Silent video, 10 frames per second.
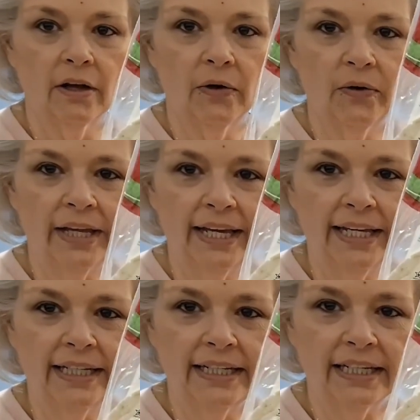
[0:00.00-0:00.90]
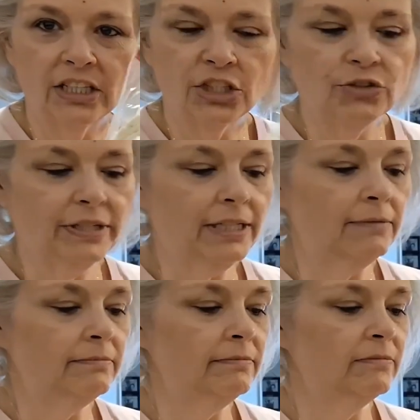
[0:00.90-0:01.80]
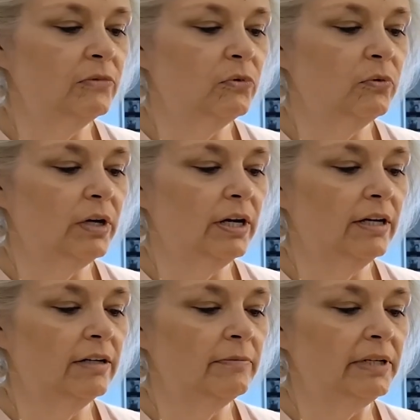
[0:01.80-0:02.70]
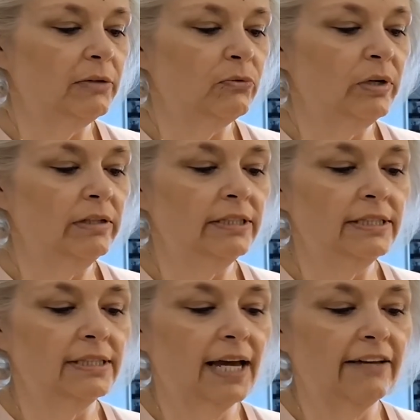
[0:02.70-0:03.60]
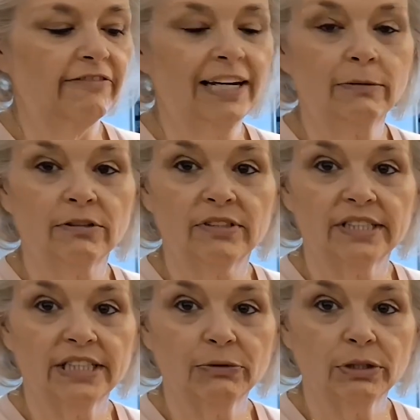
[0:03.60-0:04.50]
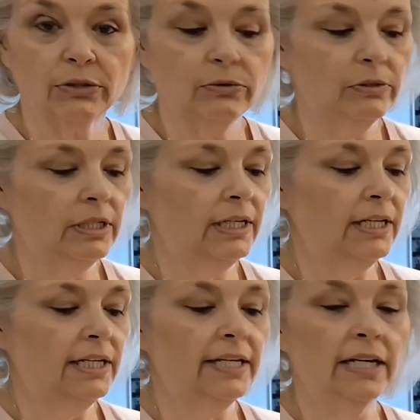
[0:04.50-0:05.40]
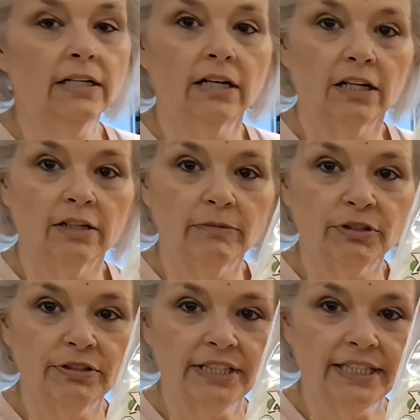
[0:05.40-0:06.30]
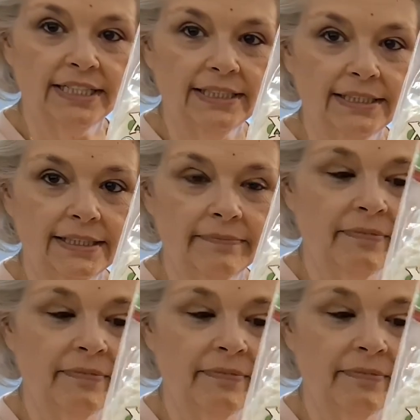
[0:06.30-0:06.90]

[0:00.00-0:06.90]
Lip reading: Olay Extreme Wellness High Fiber Zero Net Carb tortillas.